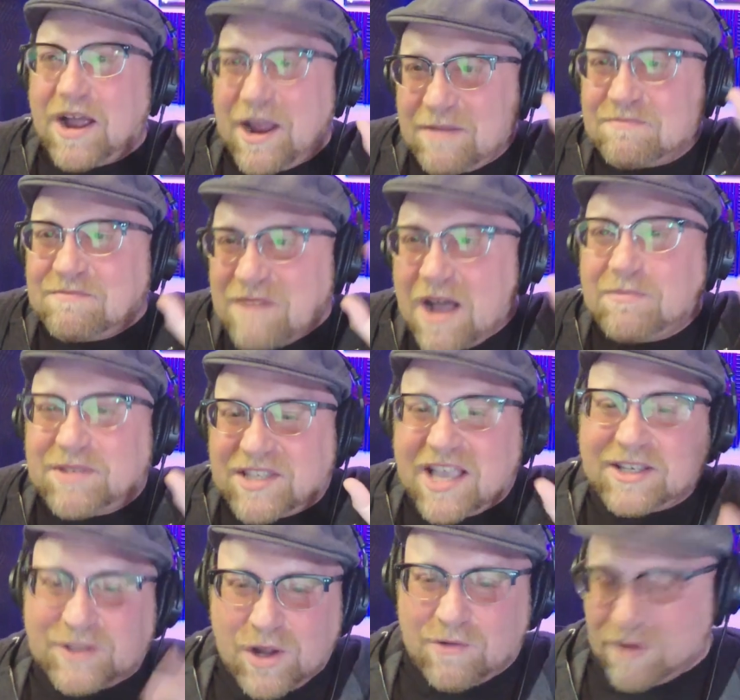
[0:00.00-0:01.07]
I
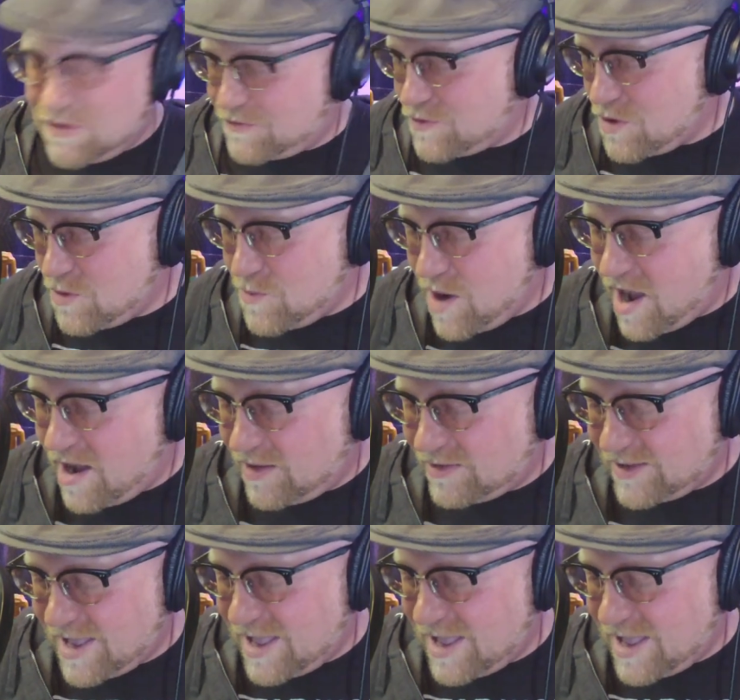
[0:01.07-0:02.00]
obsessed over it for a while.